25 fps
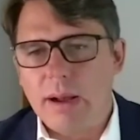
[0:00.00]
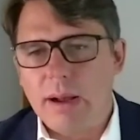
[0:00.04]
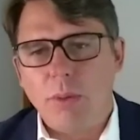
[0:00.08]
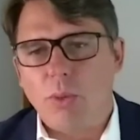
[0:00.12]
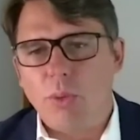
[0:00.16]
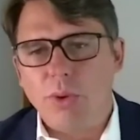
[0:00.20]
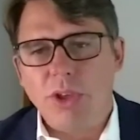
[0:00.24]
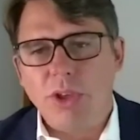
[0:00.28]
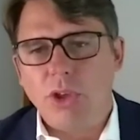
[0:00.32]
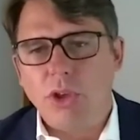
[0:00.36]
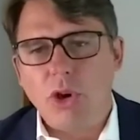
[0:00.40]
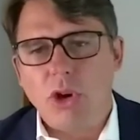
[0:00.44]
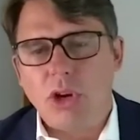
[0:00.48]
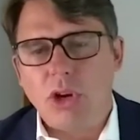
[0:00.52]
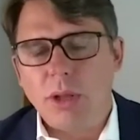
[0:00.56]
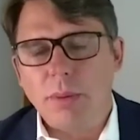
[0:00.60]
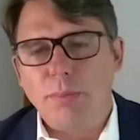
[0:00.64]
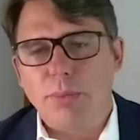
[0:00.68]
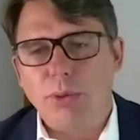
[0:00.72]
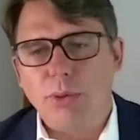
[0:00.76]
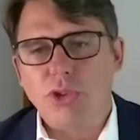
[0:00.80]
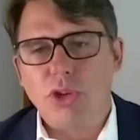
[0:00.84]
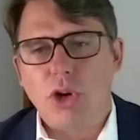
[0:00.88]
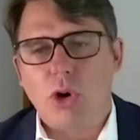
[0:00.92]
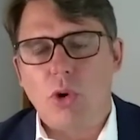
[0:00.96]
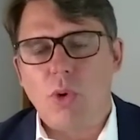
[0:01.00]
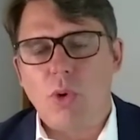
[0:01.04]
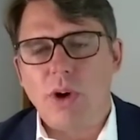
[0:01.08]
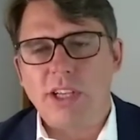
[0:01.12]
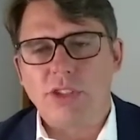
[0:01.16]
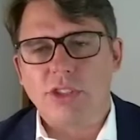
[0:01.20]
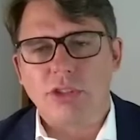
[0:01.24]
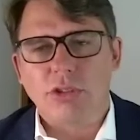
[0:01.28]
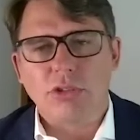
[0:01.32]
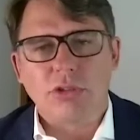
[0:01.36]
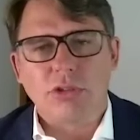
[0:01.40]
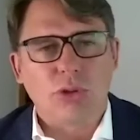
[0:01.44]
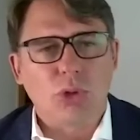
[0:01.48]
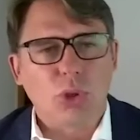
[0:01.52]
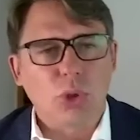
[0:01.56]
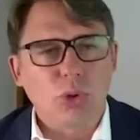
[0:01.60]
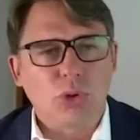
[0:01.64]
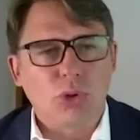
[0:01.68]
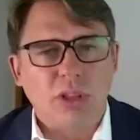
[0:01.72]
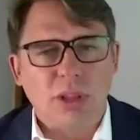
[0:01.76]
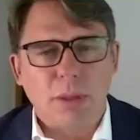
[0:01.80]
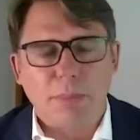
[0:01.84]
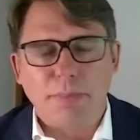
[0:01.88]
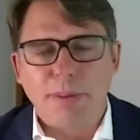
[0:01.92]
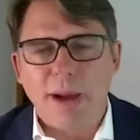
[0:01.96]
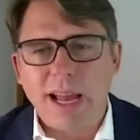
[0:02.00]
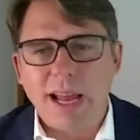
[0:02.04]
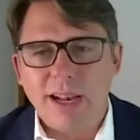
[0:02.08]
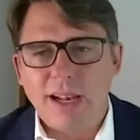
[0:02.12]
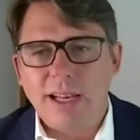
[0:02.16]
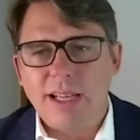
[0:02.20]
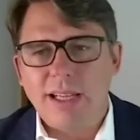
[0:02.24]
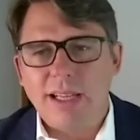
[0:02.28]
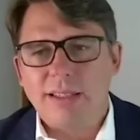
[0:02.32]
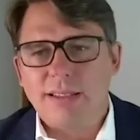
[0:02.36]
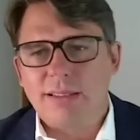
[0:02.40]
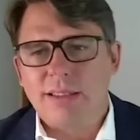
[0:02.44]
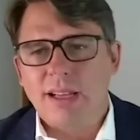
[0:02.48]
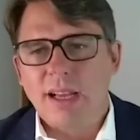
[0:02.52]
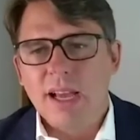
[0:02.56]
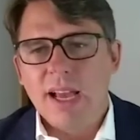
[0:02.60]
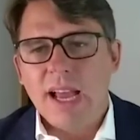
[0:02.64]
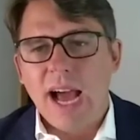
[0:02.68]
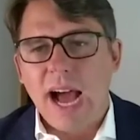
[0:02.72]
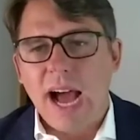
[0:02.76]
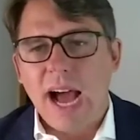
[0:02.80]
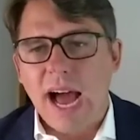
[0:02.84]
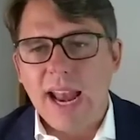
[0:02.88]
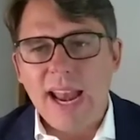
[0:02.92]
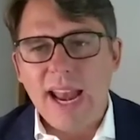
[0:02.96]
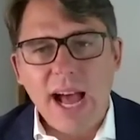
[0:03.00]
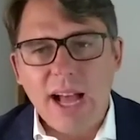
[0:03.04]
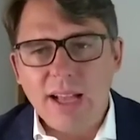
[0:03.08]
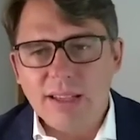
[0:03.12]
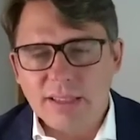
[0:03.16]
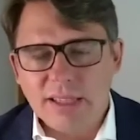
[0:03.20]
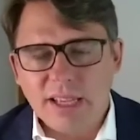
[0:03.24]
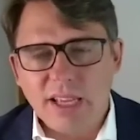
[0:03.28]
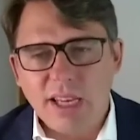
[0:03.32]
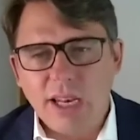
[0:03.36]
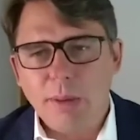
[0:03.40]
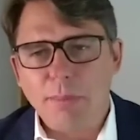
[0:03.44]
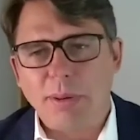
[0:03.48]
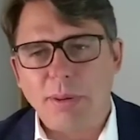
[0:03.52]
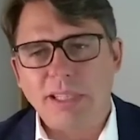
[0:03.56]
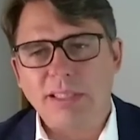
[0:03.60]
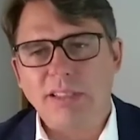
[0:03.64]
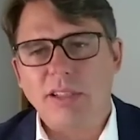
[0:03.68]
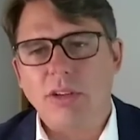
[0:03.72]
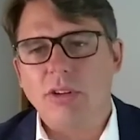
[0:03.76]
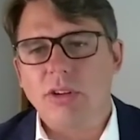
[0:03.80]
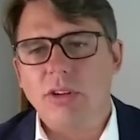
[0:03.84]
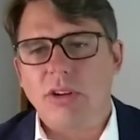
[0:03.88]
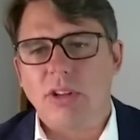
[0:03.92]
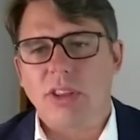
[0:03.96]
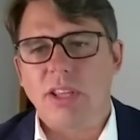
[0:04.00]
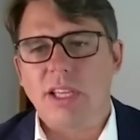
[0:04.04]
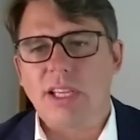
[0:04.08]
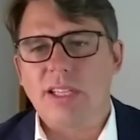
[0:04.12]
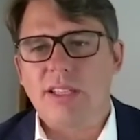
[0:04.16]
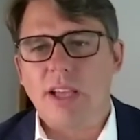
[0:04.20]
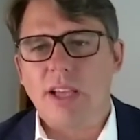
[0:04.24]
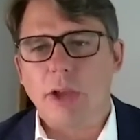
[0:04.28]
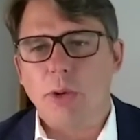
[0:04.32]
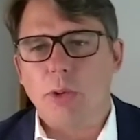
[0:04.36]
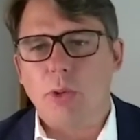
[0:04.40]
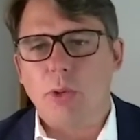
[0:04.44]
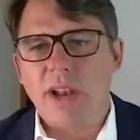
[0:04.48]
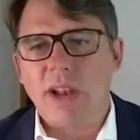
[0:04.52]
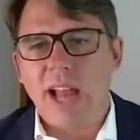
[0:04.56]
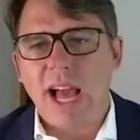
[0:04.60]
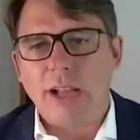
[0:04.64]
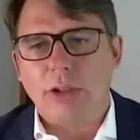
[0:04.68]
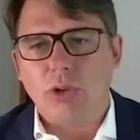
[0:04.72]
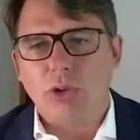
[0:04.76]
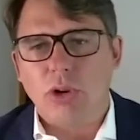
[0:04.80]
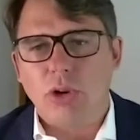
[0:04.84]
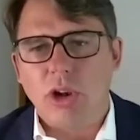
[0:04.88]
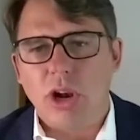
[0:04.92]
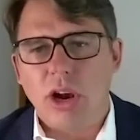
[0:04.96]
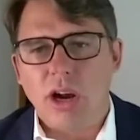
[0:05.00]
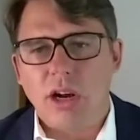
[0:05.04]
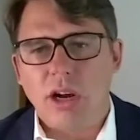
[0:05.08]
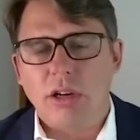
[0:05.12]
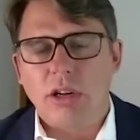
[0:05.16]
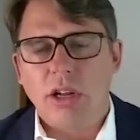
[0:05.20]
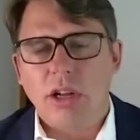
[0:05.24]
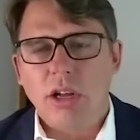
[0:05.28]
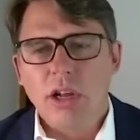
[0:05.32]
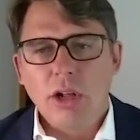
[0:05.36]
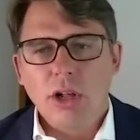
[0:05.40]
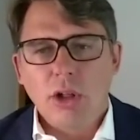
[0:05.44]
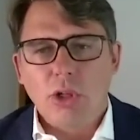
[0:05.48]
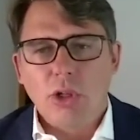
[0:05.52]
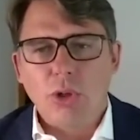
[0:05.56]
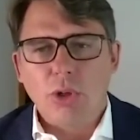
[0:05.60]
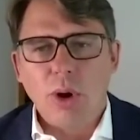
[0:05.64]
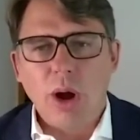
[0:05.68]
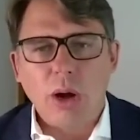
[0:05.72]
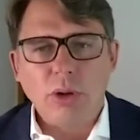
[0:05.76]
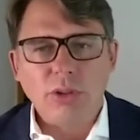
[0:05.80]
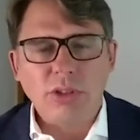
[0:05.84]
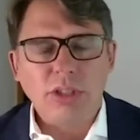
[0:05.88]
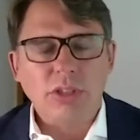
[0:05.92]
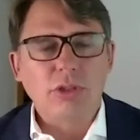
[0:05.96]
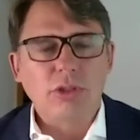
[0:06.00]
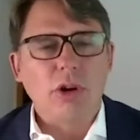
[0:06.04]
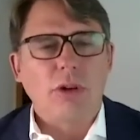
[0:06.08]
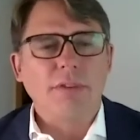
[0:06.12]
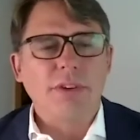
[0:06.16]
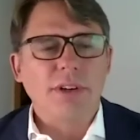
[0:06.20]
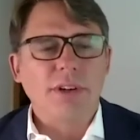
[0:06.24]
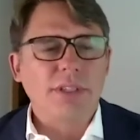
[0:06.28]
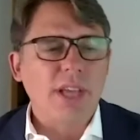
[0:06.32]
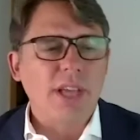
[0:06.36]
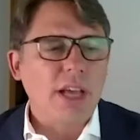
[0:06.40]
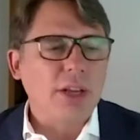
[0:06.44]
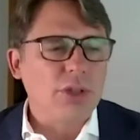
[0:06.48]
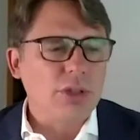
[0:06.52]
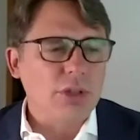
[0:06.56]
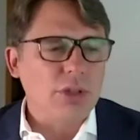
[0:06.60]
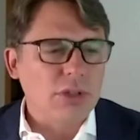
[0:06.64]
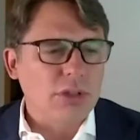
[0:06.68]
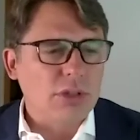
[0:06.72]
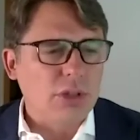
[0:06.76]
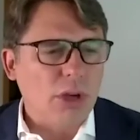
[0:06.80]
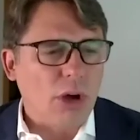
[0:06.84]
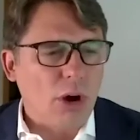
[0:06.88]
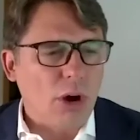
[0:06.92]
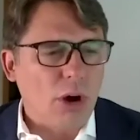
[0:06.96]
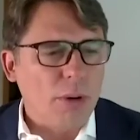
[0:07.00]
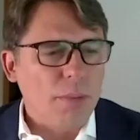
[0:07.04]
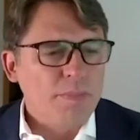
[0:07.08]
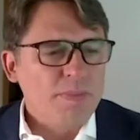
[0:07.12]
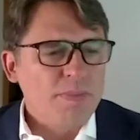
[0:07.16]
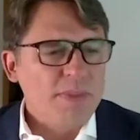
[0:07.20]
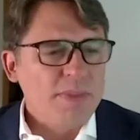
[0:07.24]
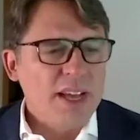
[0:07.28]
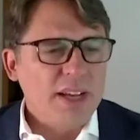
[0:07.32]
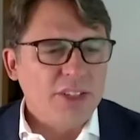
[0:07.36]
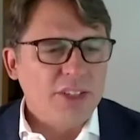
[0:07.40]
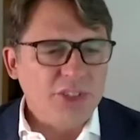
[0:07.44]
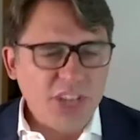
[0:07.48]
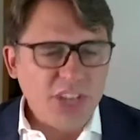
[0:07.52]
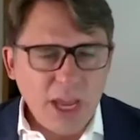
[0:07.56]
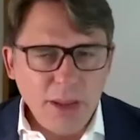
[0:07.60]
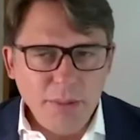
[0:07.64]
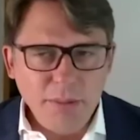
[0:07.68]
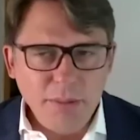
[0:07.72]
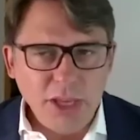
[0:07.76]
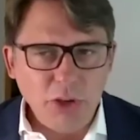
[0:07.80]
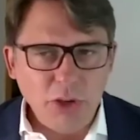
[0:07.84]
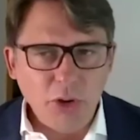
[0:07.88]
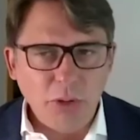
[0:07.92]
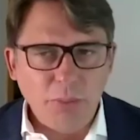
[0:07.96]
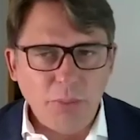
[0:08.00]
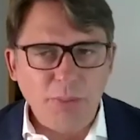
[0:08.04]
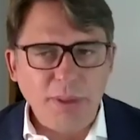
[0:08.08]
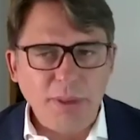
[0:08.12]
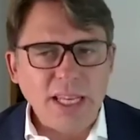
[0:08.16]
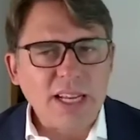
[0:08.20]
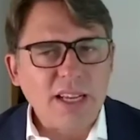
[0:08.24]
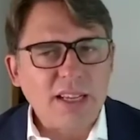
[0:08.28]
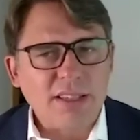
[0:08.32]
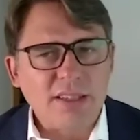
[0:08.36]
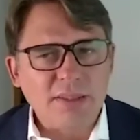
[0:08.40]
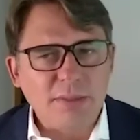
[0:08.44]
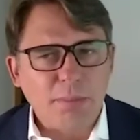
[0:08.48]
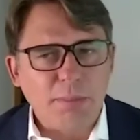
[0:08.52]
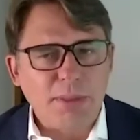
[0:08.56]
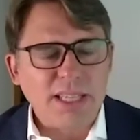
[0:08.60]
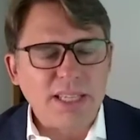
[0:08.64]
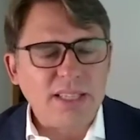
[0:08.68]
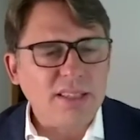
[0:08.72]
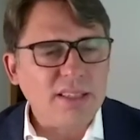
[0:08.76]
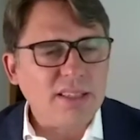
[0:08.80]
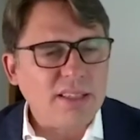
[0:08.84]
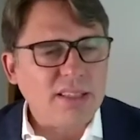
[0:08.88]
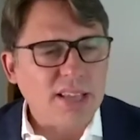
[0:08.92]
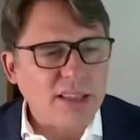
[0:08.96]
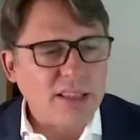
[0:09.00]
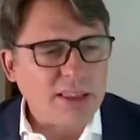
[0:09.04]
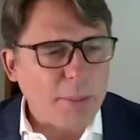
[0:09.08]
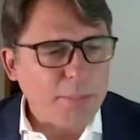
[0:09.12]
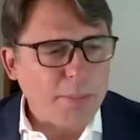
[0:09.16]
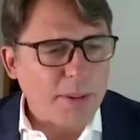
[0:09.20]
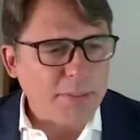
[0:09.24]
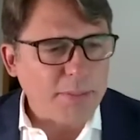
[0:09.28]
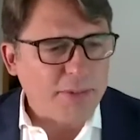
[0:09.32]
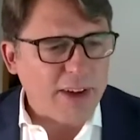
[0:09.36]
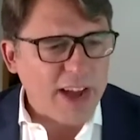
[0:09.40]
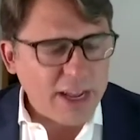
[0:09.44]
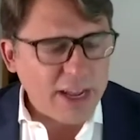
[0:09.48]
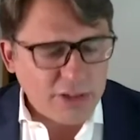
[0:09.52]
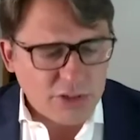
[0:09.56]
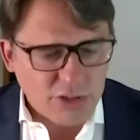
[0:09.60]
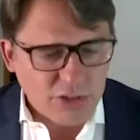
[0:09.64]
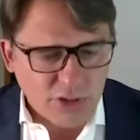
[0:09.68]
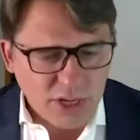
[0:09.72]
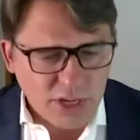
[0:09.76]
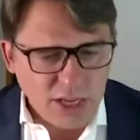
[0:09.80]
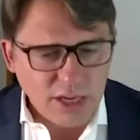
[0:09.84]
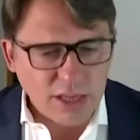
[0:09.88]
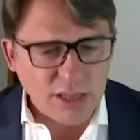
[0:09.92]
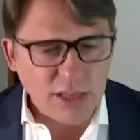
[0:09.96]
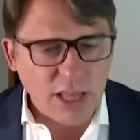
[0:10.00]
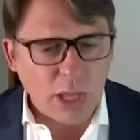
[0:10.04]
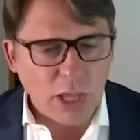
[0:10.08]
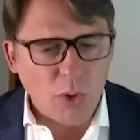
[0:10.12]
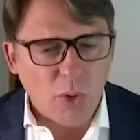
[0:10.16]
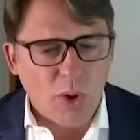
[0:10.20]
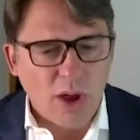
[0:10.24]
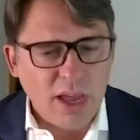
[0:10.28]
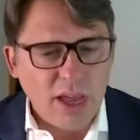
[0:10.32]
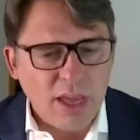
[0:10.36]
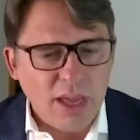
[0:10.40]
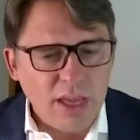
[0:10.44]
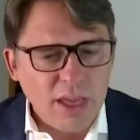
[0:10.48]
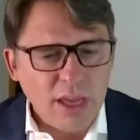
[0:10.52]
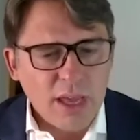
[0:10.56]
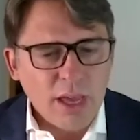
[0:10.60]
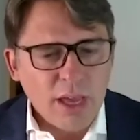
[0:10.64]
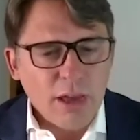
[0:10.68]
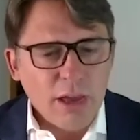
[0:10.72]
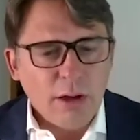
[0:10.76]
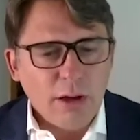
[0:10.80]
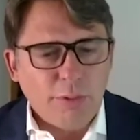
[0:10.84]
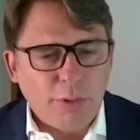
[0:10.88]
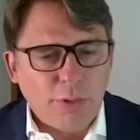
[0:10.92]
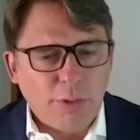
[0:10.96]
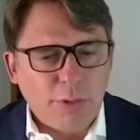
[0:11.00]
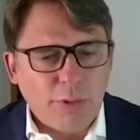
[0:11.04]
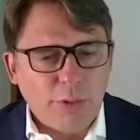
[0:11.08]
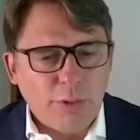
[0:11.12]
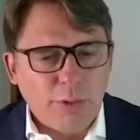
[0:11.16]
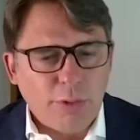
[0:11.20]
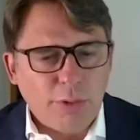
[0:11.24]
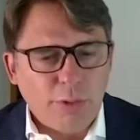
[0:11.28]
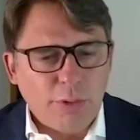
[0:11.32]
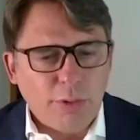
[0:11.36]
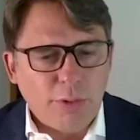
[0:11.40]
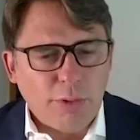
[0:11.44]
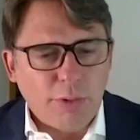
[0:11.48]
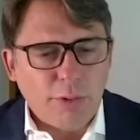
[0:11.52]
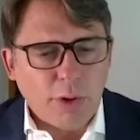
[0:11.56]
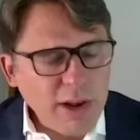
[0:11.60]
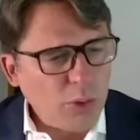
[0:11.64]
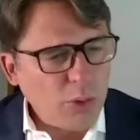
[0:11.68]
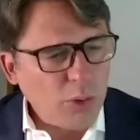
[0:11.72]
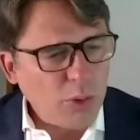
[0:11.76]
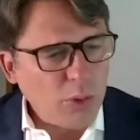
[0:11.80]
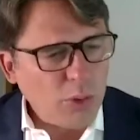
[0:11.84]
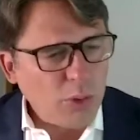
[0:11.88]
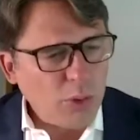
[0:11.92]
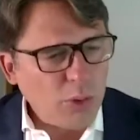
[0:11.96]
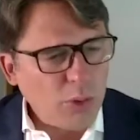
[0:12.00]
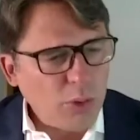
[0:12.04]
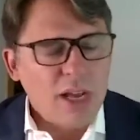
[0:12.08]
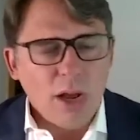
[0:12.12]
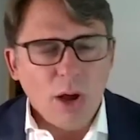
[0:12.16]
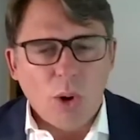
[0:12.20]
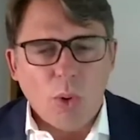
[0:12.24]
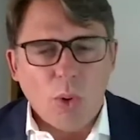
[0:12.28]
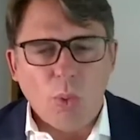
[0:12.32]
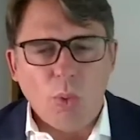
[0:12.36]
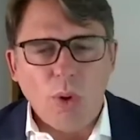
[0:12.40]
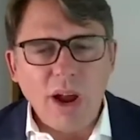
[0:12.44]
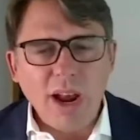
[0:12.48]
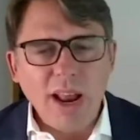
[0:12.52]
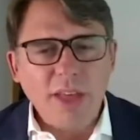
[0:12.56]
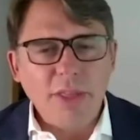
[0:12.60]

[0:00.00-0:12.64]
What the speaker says: you can put your questions through to the panelists and ask any particular things that you would like to learn throughout this conversation. So, Jamie, you've been as business setup advisor here in the UAE for quite a few years.